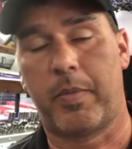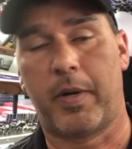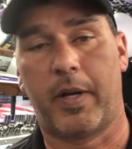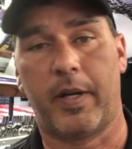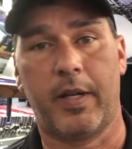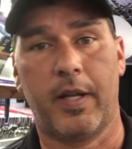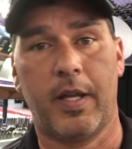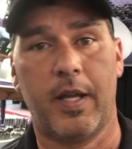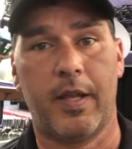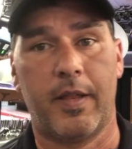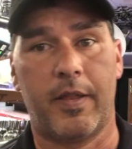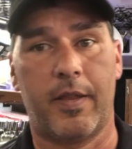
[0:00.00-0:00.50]
but
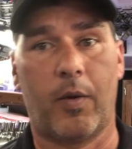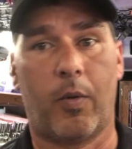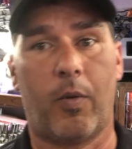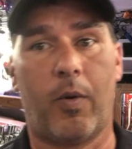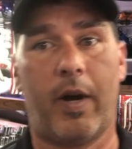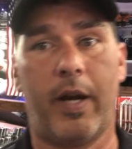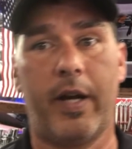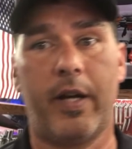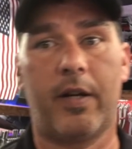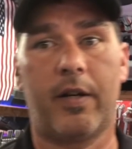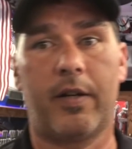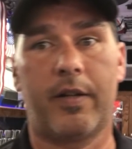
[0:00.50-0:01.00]
the
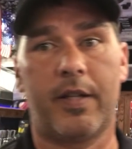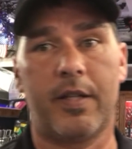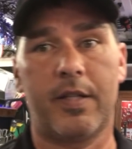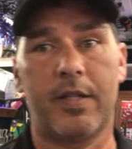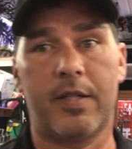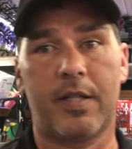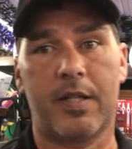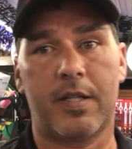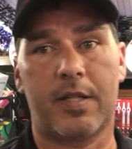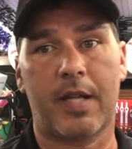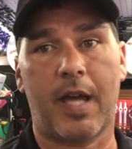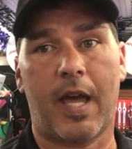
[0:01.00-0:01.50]
wire,
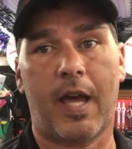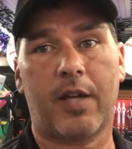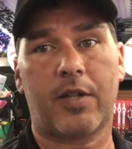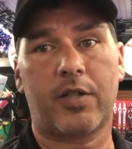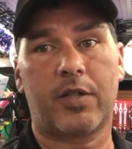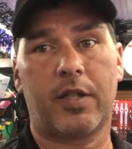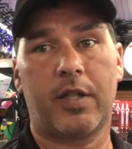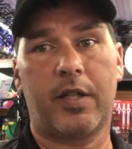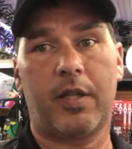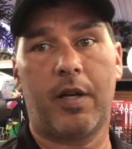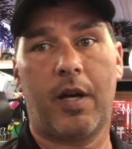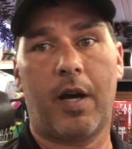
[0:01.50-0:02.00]
this is
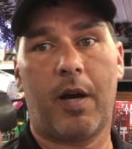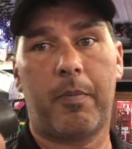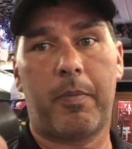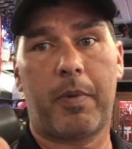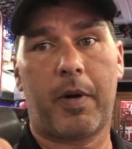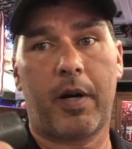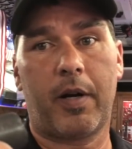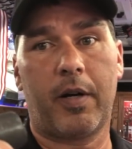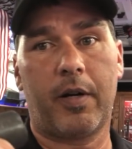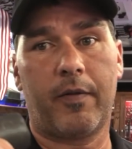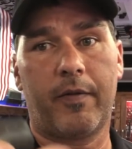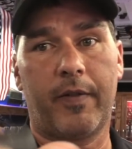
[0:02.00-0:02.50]
actually a
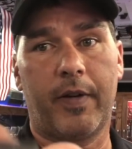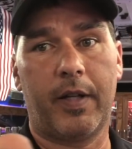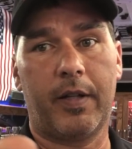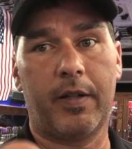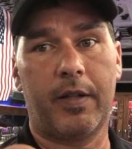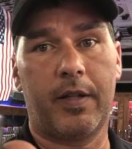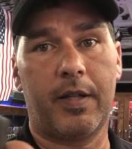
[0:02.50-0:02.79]
part of it.